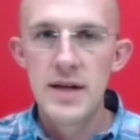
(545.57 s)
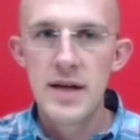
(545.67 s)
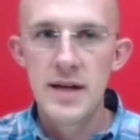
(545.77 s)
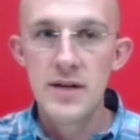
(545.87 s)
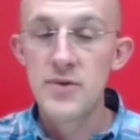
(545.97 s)

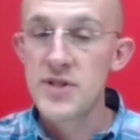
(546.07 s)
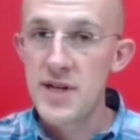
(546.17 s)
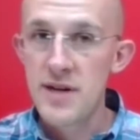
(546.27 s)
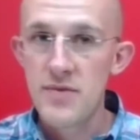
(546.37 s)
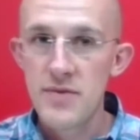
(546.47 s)
And it was
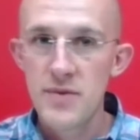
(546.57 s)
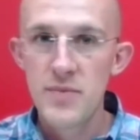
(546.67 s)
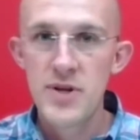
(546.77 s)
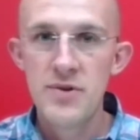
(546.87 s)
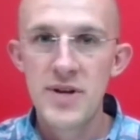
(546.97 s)
tough.
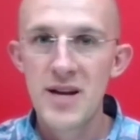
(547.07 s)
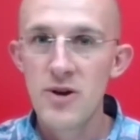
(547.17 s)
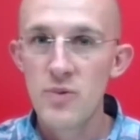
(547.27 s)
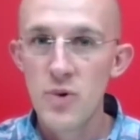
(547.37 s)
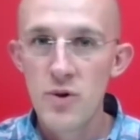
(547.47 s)
When you
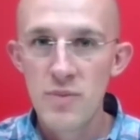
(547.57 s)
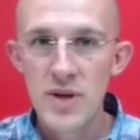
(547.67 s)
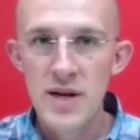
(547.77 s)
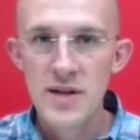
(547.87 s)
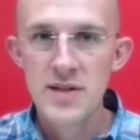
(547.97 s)
encounter
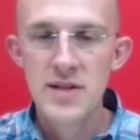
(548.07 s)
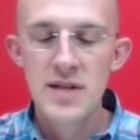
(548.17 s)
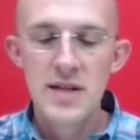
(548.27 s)
roadblocks,